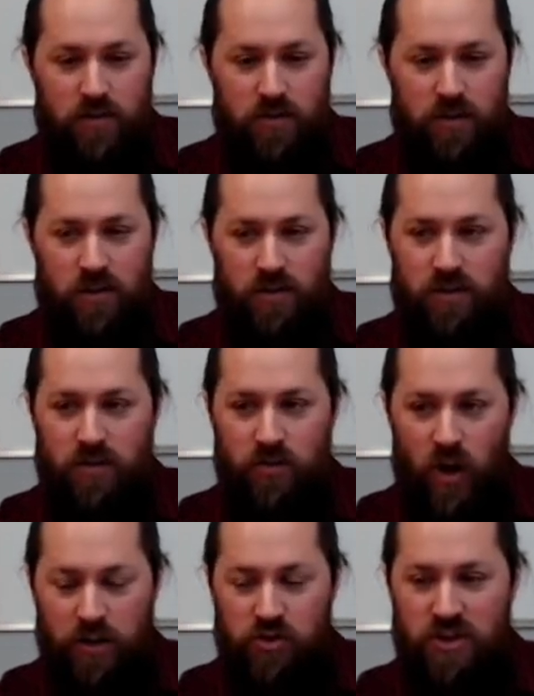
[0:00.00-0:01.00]
uh,
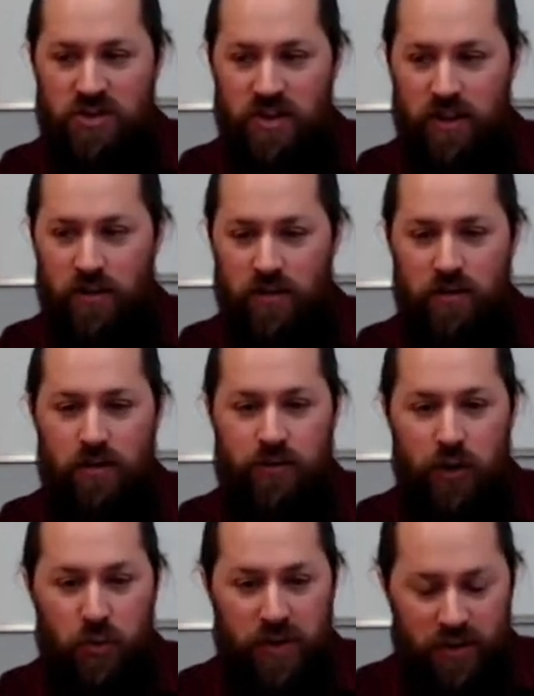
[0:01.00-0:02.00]
not just in
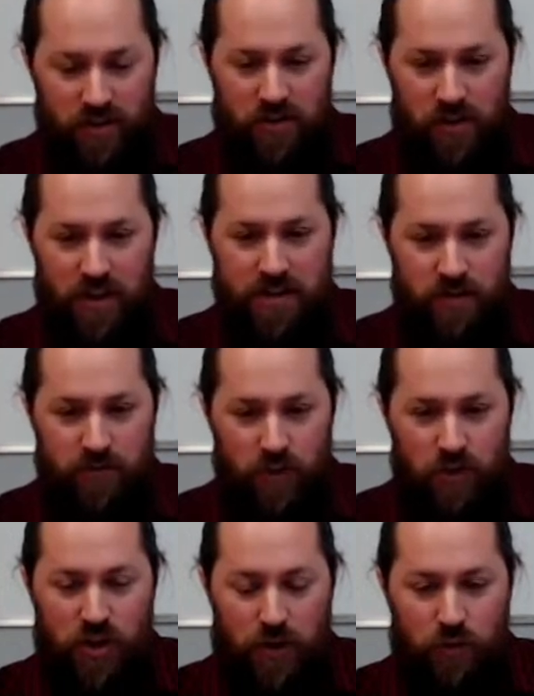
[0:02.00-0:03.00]
theory, as in
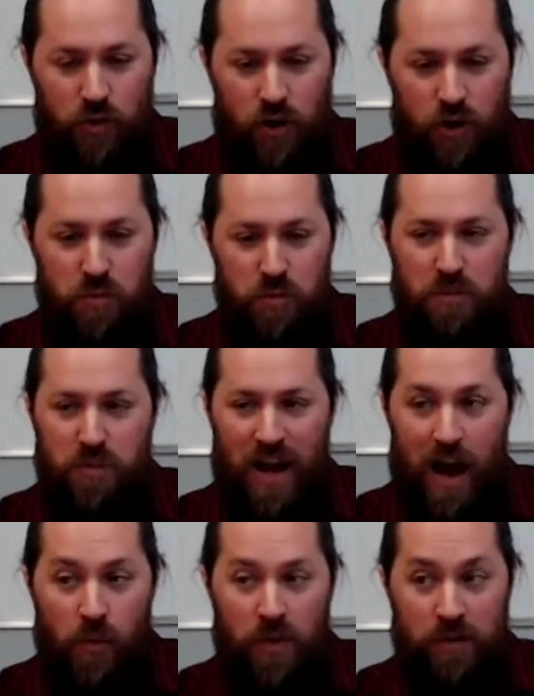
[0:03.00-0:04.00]
philosophical argument,
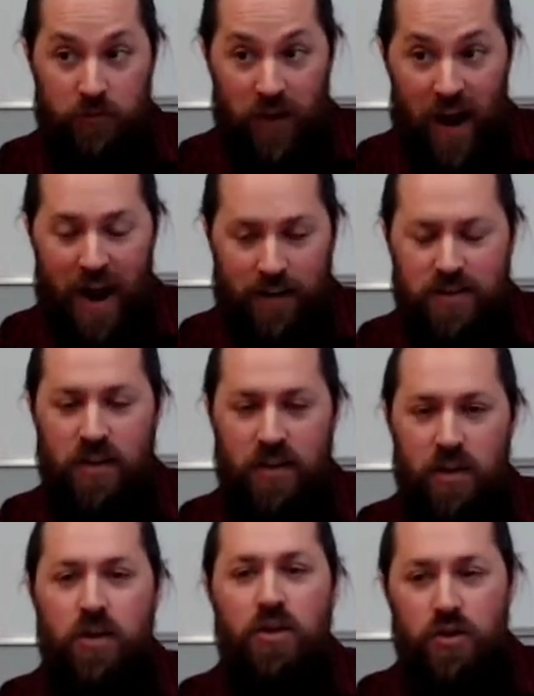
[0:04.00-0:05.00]
but how, in fact,
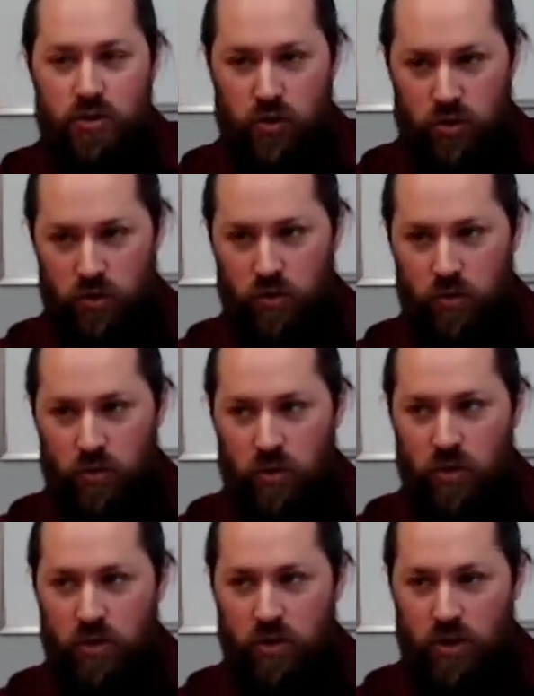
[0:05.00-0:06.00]
do
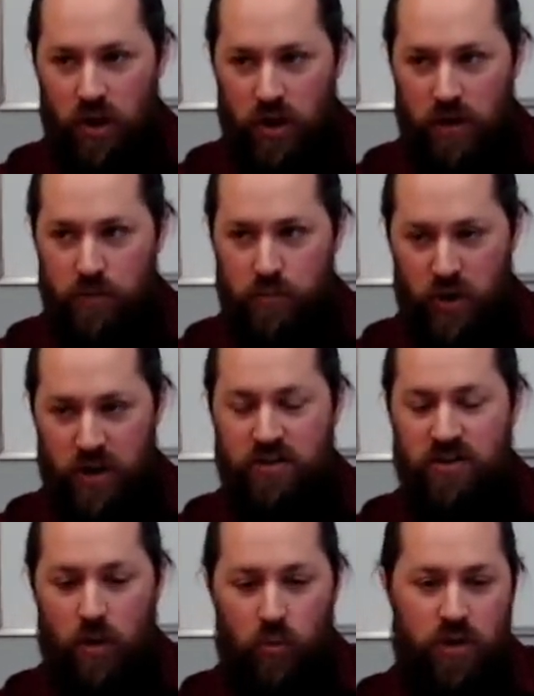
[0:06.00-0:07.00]
you uh, bring
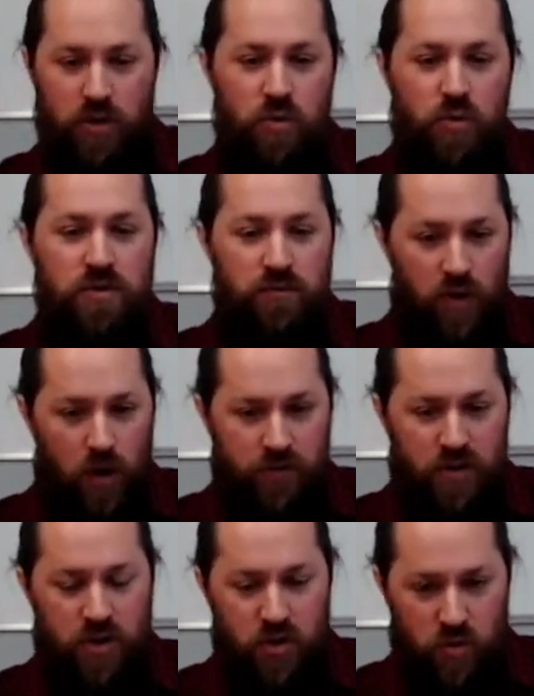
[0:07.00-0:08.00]
someone who is
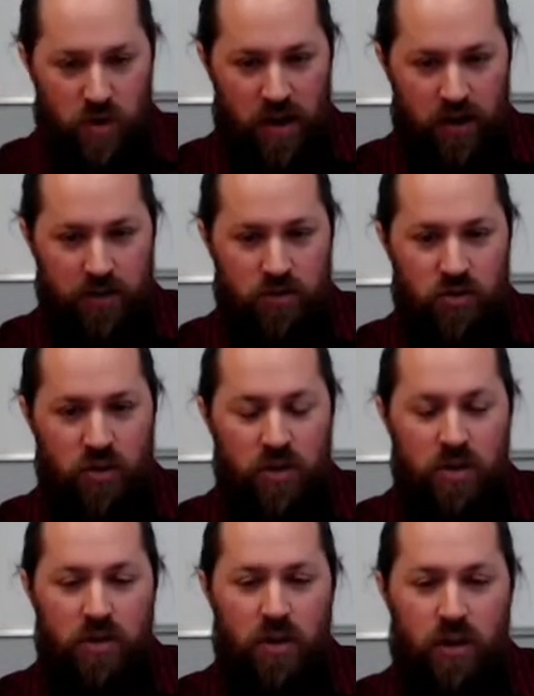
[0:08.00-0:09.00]
involved in the New Age
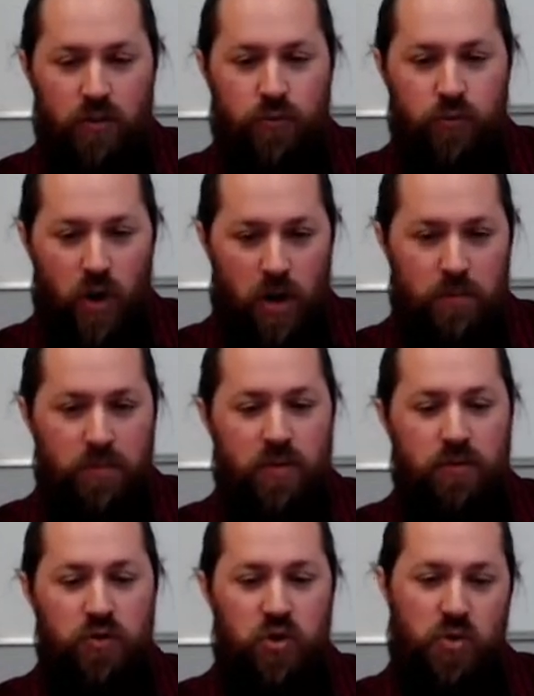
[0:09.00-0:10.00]
uh, from
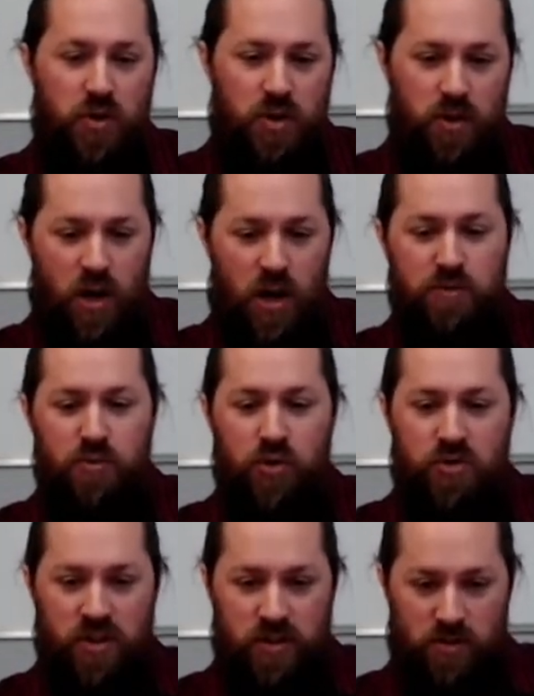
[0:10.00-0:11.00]
the view that the
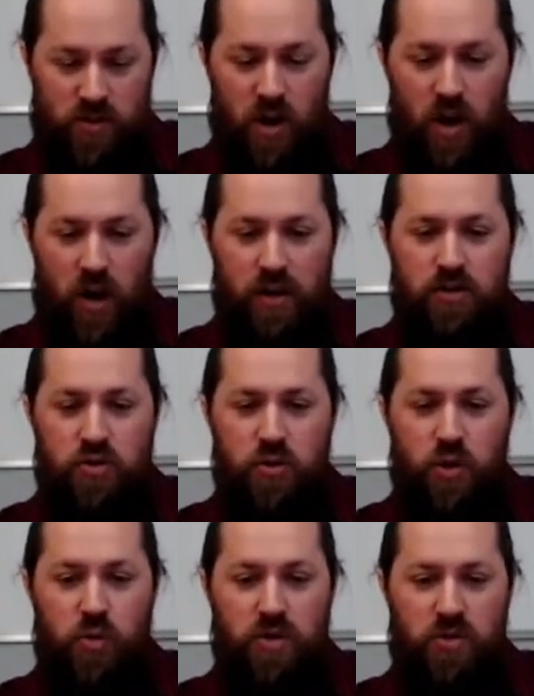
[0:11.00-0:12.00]
cosmos is God
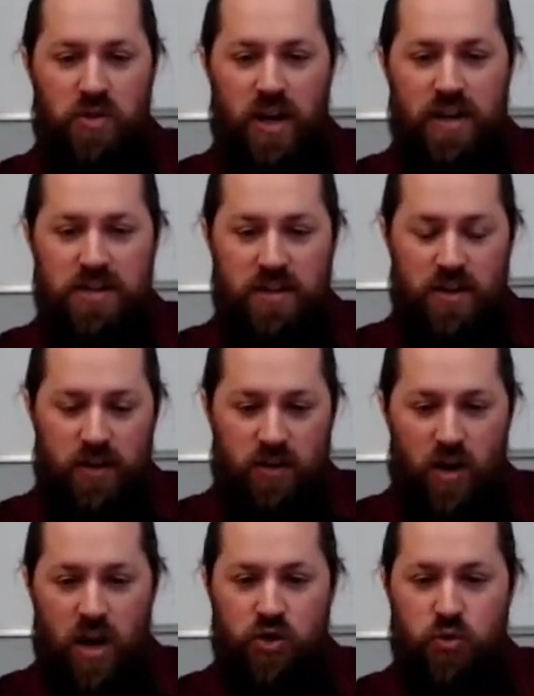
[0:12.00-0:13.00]
to the to the idea that
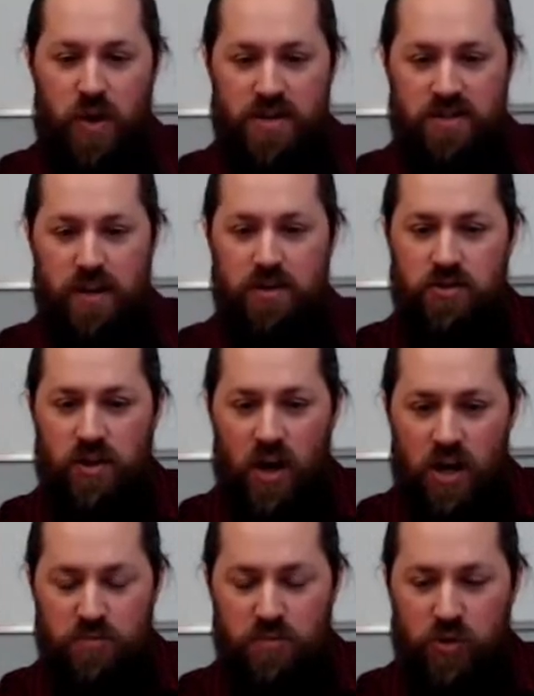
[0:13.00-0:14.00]
God transcends the
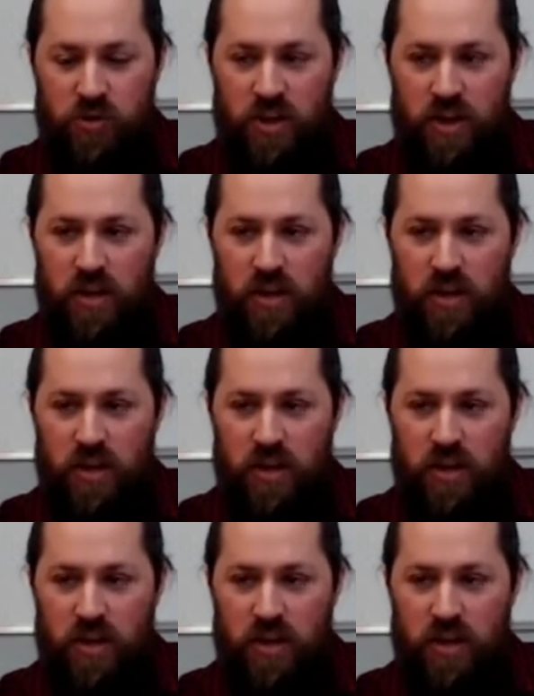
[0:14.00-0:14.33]
cosmos.